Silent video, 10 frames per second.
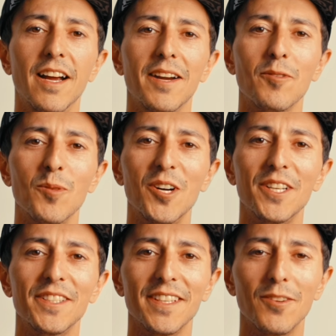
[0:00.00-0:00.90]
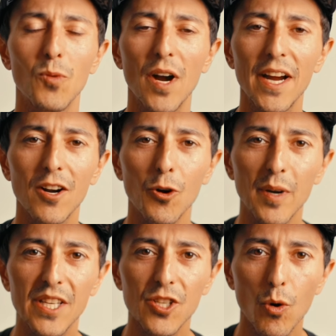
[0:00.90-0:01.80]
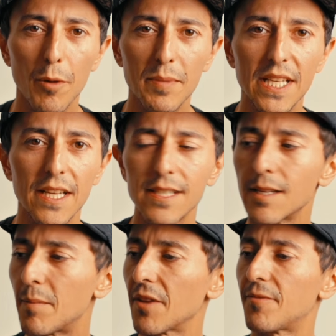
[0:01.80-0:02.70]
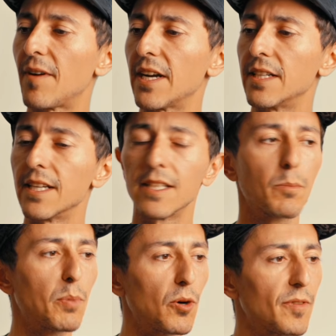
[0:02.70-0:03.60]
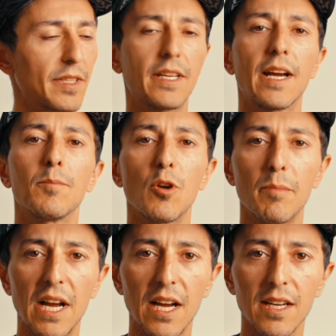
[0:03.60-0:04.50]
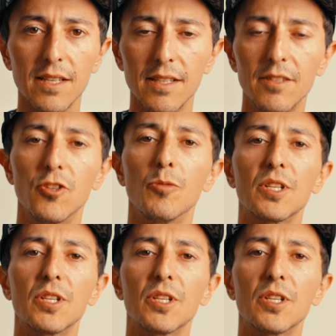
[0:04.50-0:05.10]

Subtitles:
Hey everyone, why are we so obsessed about finding the perfect camera bag? No,